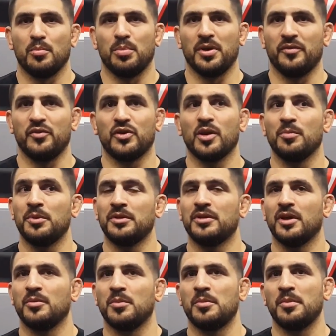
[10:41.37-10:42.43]
but if you come into
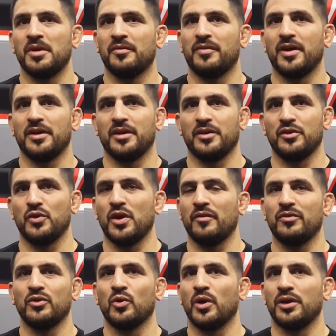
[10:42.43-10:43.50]
MMA fighting and you
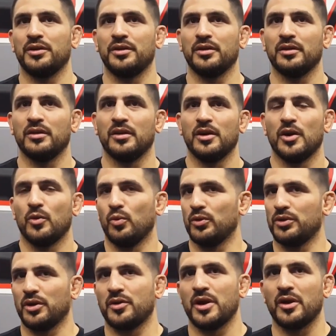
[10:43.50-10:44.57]
have no idea
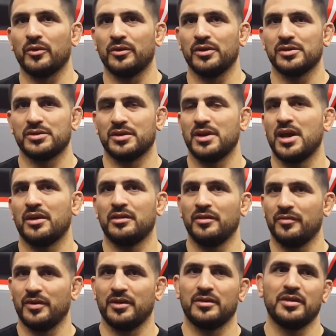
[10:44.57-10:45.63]
what the ground is and how to
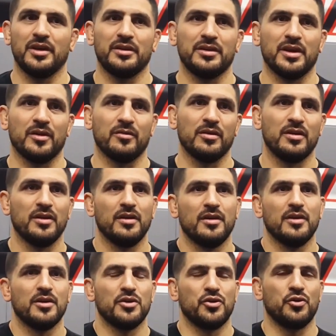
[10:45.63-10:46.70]
defend a takedown, yeah.
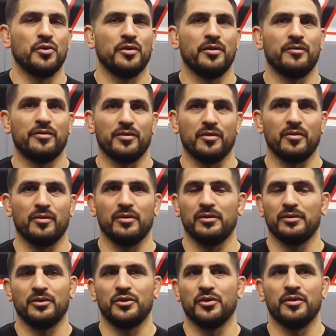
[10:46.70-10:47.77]

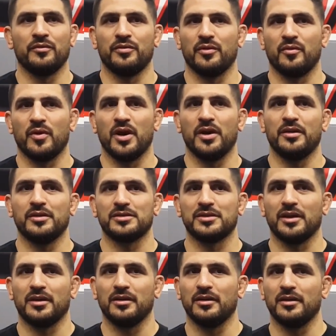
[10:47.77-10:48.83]
you're in for a ride. It's
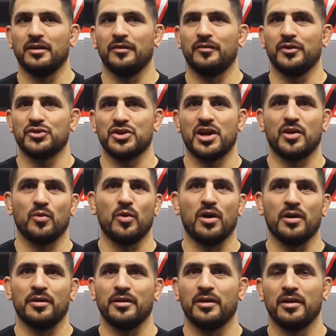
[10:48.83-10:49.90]
like a fish out of
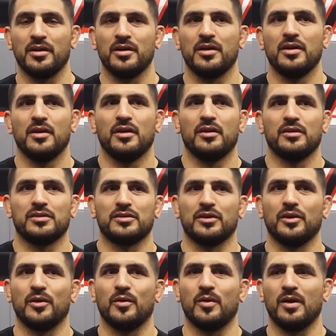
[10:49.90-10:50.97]
water.
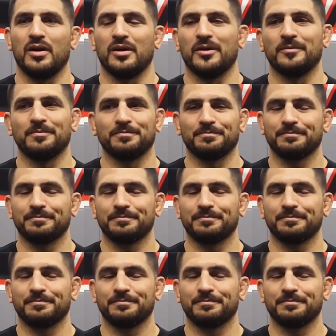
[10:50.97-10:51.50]
So